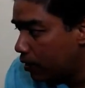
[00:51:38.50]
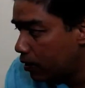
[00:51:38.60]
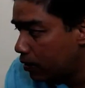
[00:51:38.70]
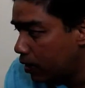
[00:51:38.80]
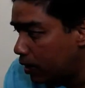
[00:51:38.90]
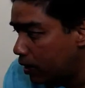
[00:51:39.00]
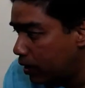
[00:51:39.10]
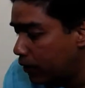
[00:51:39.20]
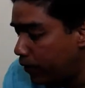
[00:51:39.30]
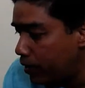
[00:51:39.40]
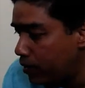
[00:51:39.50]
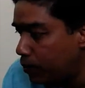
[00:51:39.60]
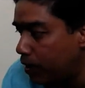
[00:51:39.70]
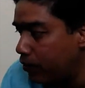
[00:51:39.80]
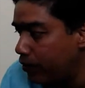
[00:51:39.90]
the difference
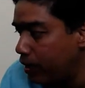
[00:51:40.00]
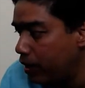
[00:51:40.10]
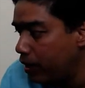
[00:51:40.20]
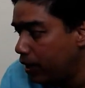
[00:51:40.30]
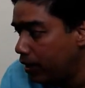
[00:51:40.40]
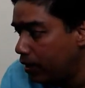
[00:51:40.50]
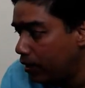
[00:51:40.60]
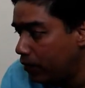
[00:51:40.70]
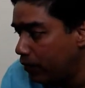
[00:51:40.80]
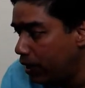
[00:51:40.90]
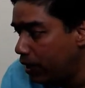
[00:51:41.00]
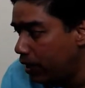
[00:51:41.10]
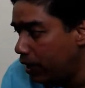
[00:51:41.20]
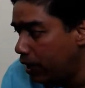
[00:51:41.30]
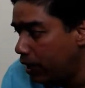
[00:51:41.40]
between near field
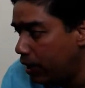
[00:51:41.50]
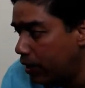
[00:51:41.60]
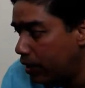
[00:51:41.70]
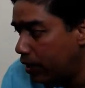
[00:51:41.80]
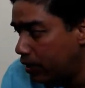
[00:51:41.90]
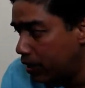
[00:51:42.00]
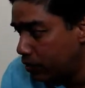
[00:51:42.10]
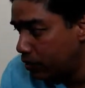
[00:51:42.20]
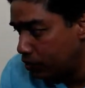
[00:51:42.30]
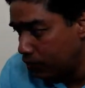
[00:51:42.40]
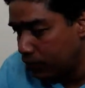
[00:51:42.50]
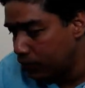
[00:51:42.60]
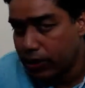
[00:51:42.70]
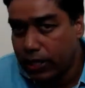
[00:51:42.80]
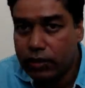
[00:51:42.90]
and dead zone,
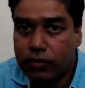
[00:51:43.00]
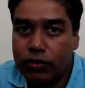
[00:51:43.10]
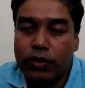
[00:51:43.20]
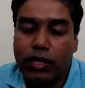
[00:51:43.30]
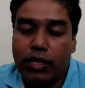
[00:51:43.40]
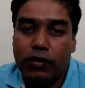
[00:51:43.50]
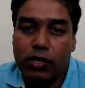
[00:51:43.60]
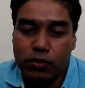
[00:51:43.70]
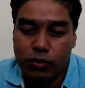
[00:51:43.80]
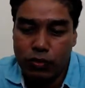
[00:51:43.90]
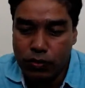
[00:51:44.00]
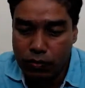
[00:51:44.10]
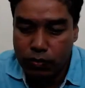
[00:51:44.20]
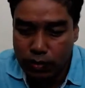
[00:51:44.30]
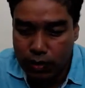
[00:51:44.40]
right? So he wants to
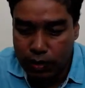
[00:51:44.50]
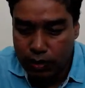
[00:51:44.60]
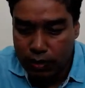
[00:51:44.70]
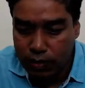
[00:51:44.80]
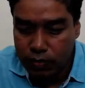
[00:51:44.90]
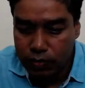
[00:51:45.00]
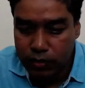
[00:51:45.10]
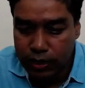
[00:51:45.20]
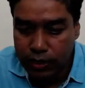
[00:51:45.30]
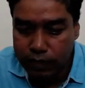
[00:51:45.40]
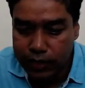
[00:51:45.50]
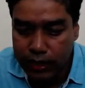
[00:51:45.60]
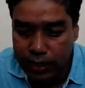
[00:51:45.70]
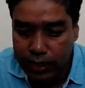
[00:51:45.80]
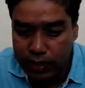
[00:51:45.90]
know, near field
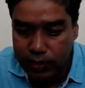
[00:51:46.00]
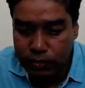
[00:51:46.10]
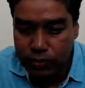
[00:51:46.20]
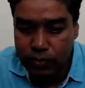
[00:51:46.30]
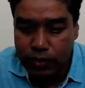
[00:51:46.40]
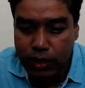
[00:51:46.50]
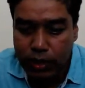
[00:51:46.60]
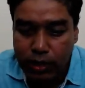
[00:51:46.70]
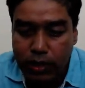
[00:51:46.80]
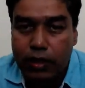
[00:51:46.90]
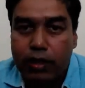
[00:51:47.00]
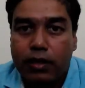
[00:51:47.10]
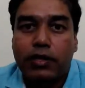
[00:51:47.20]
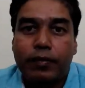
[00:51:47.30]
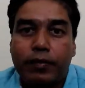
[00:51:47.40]
and dead zone
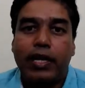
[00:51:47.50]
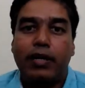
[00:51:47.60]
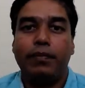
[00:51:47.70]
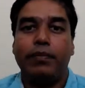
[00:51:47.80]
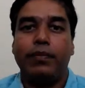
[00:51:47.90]
sometime